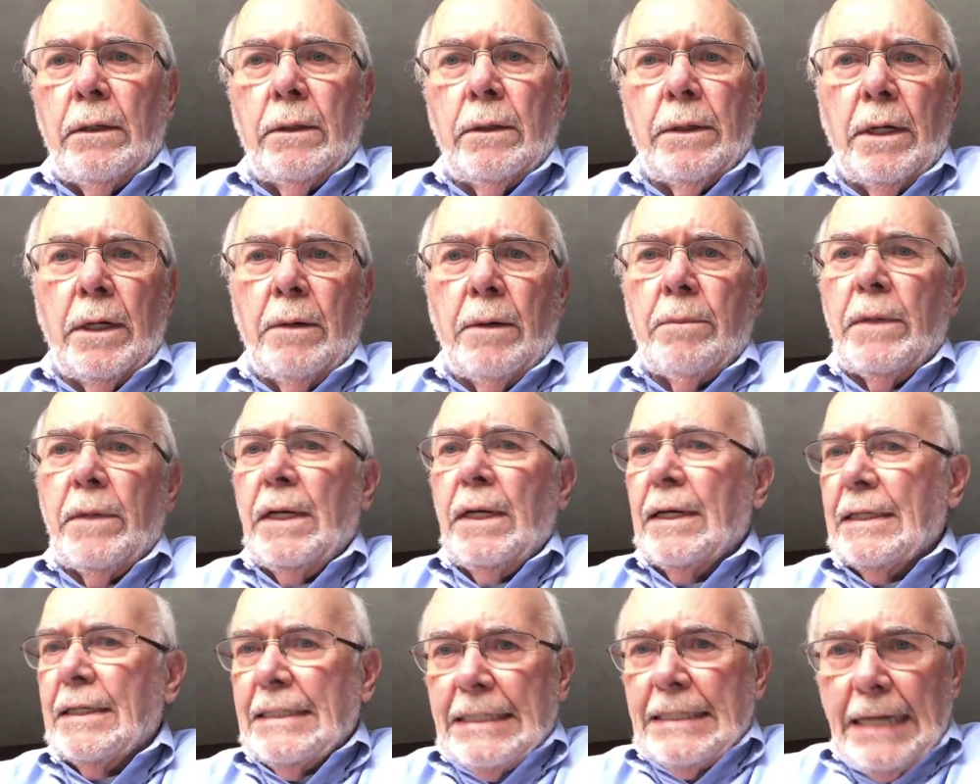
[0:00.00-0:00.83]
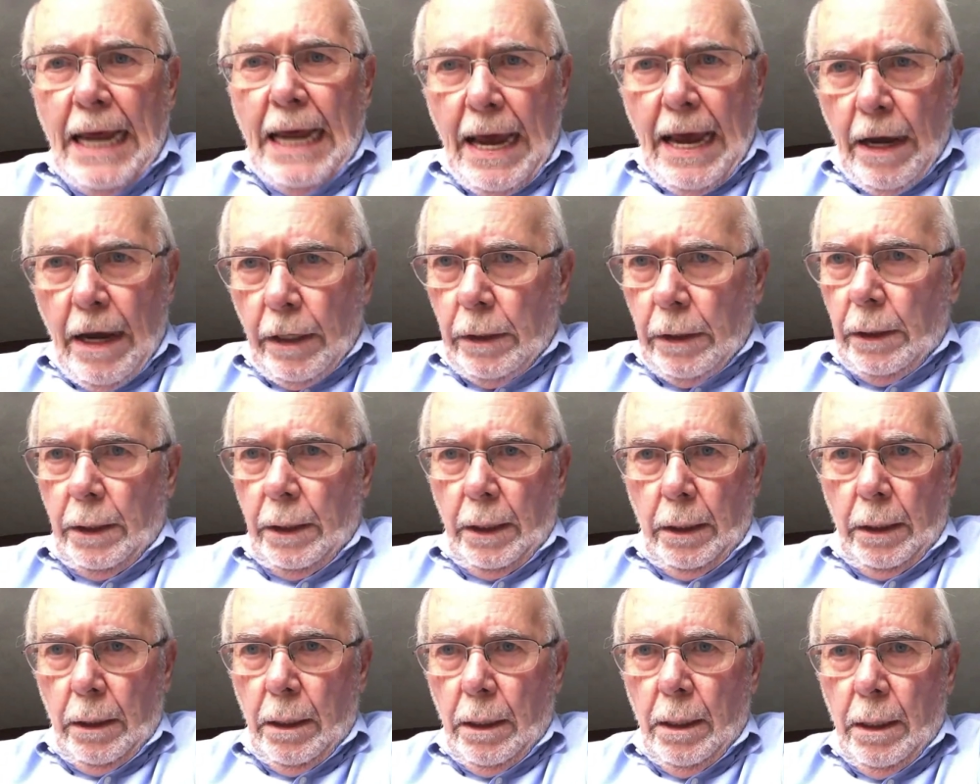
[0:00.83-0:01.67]
them
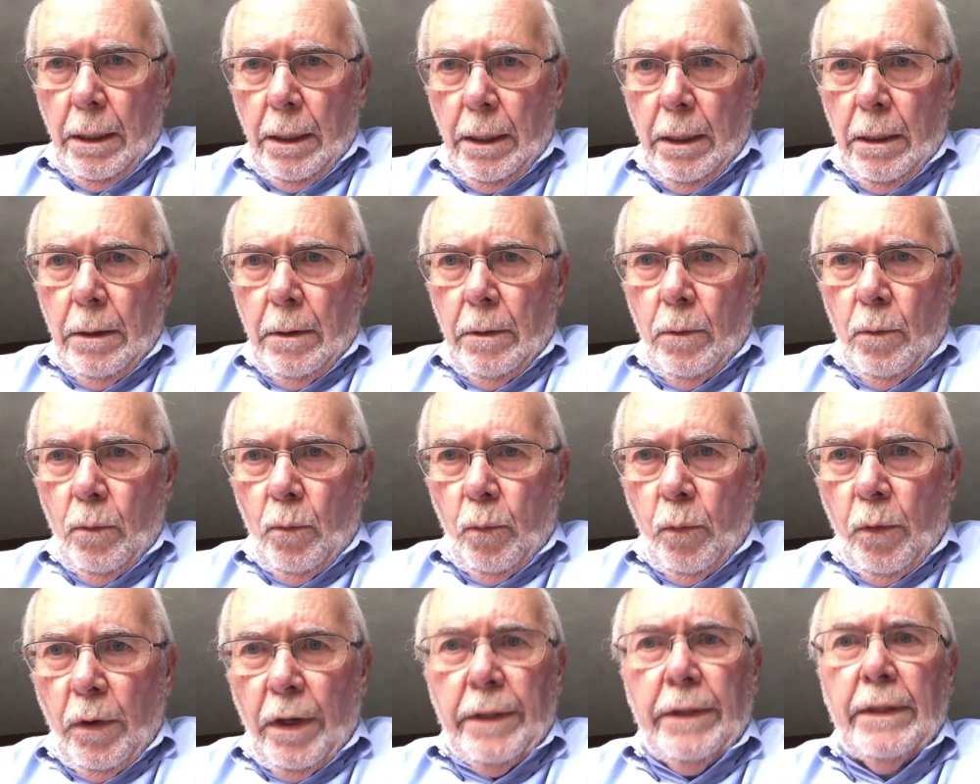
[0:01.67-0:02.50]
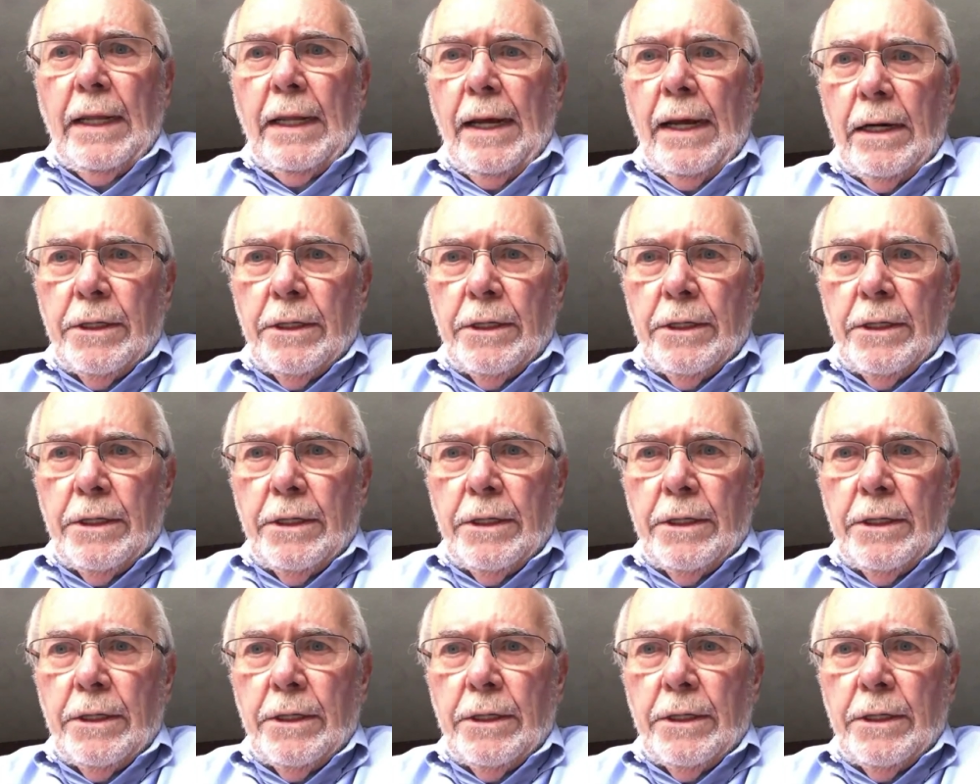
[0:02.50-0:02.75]
exactly what that